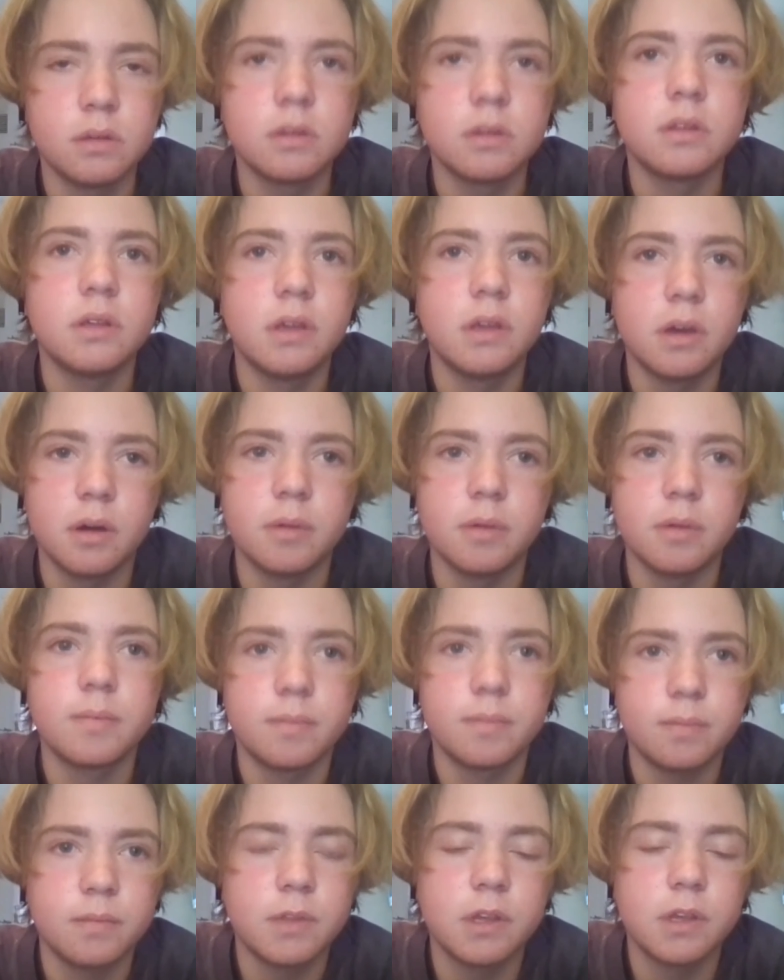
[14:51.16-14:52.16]
Yeah,
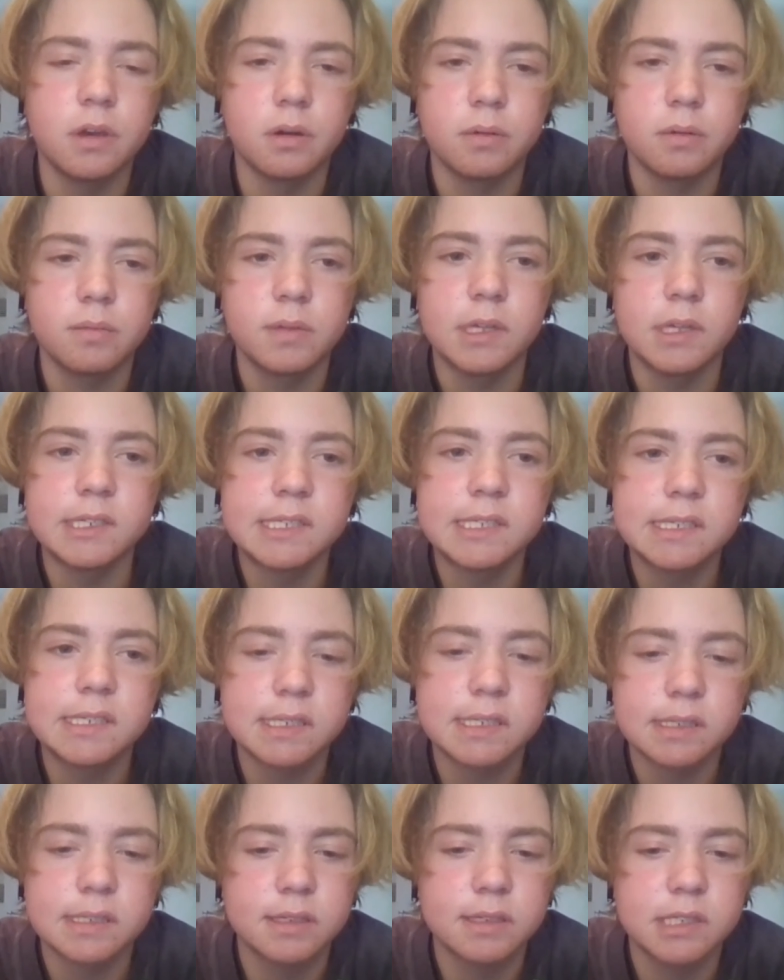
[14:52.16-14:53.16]
yeah,
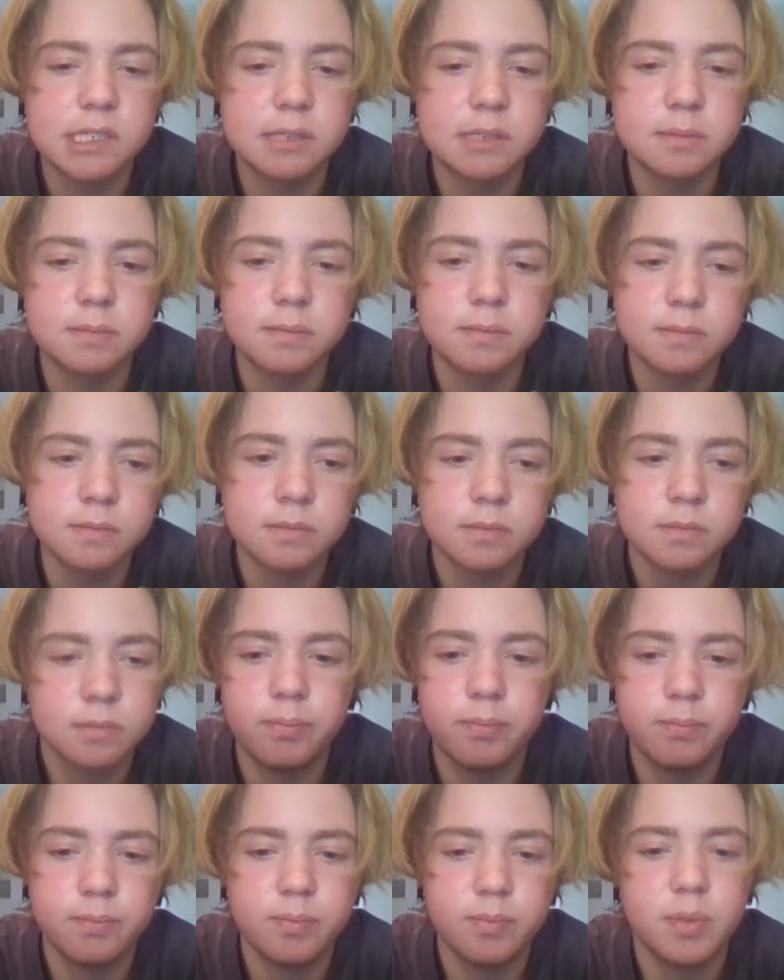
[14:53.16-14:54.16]
that's some
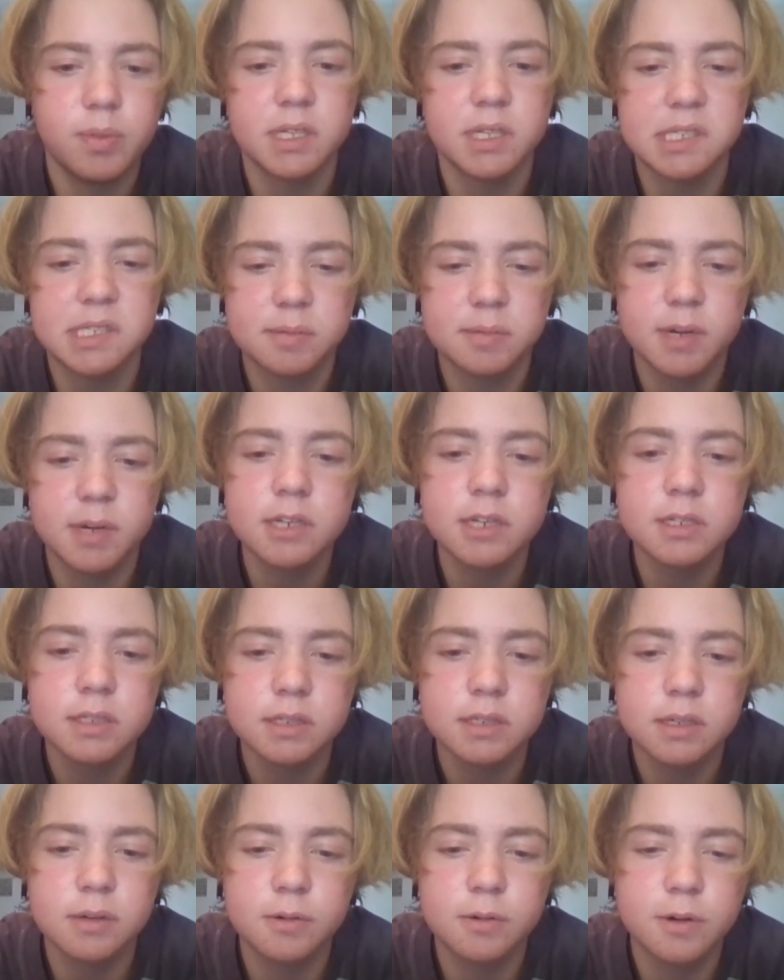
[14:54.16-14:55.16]
best ways
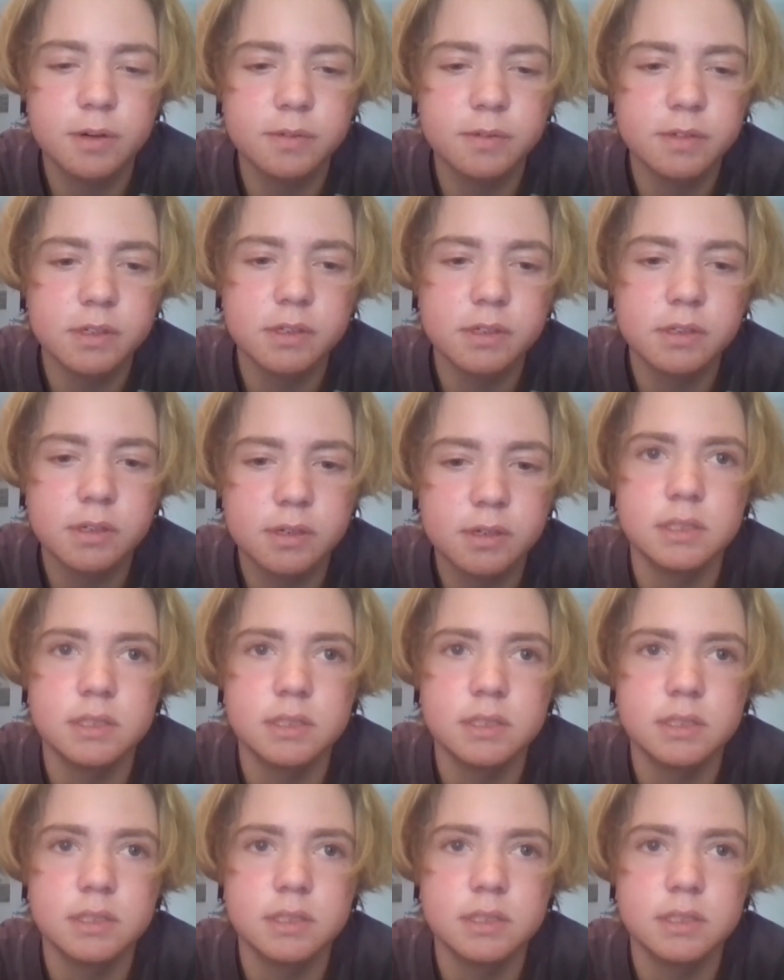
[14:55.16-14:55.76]
to get rid of it.